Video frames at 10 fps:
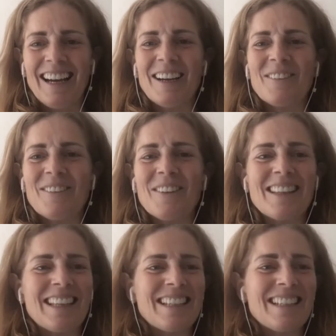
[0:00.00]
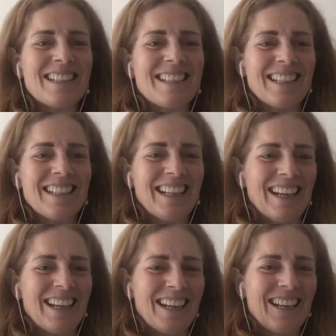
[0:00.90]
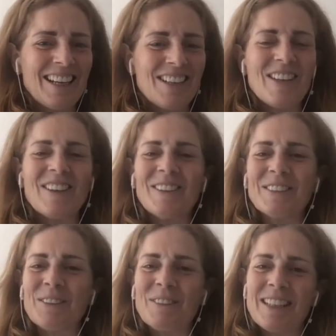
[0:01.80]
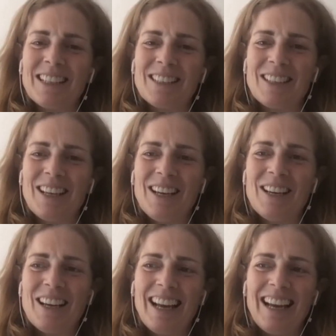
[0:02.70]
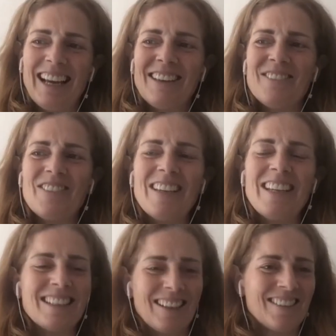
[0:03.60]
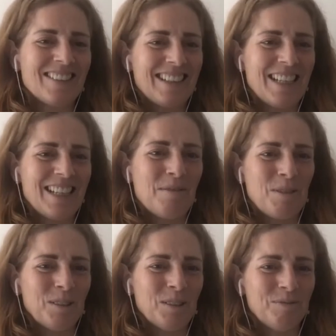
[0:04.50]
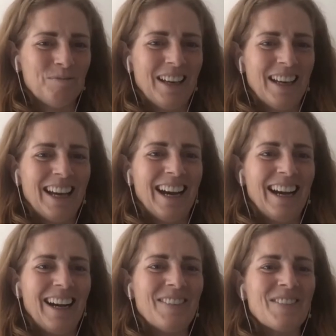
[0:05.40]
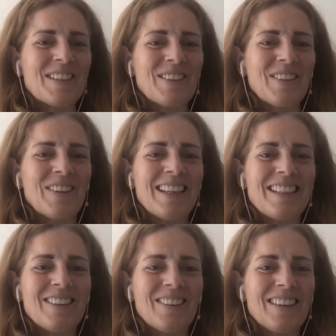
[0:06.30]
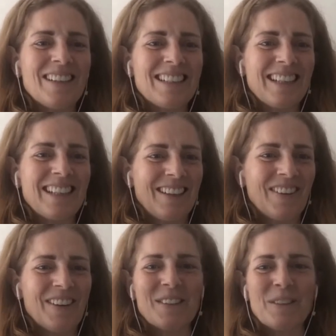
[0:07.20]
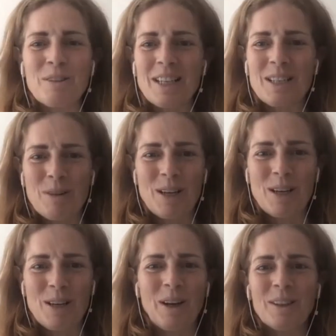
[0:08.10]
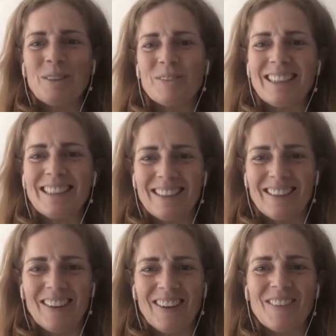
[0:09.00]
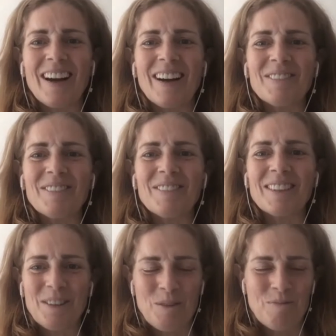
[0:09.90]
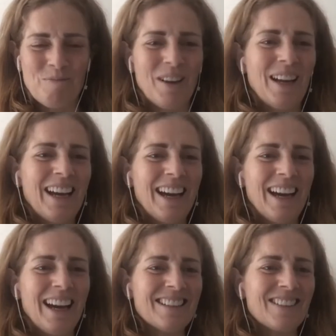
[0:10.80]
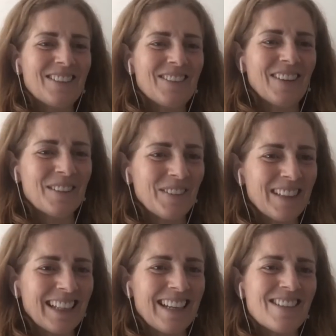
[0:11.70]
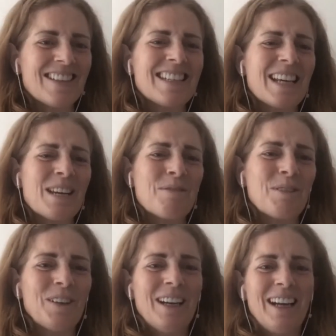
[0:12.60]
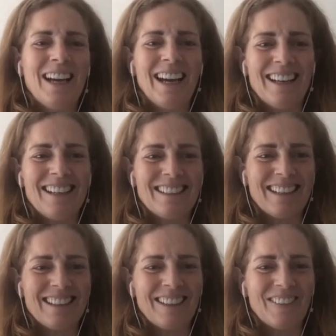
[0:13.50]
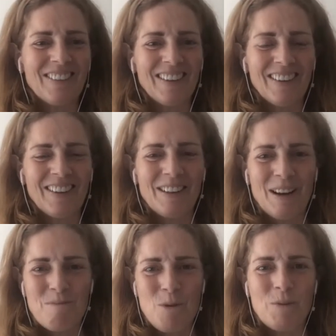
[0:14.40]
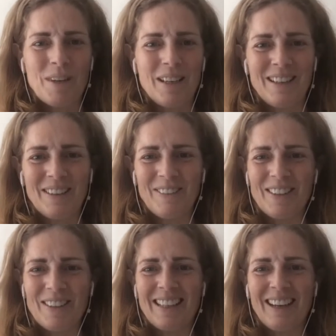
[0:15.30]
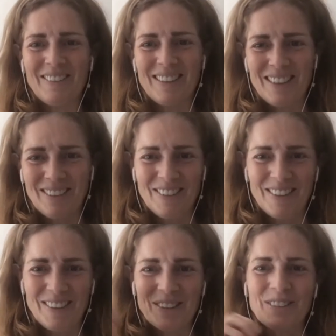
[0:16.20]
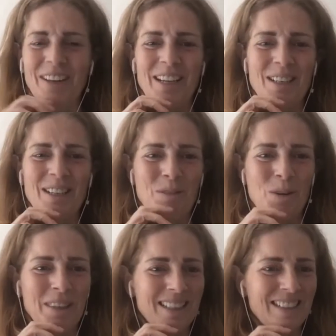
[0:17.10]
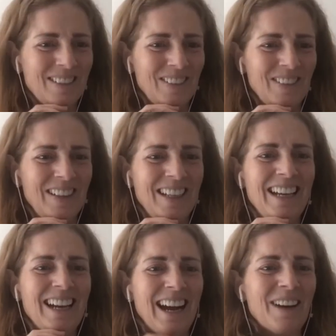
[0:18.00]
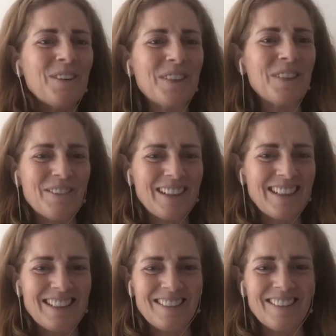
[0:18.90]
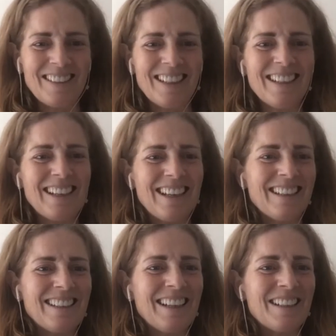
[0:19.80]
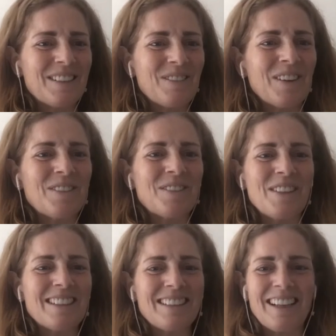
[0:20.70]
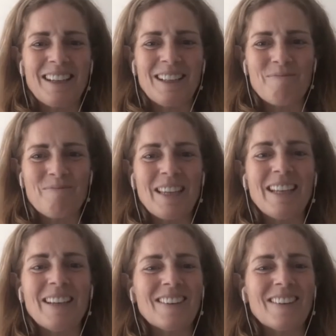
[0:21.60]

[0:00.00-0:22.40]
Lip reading: with his, as she called it, with his feet under the table. So he'd already found a way to be welcomed into her family home, and she found him at the kitchen table. And I think for her at that moment, that was a real defining moment. So I hold that very dearly, and that's one of the reasons that I'm here.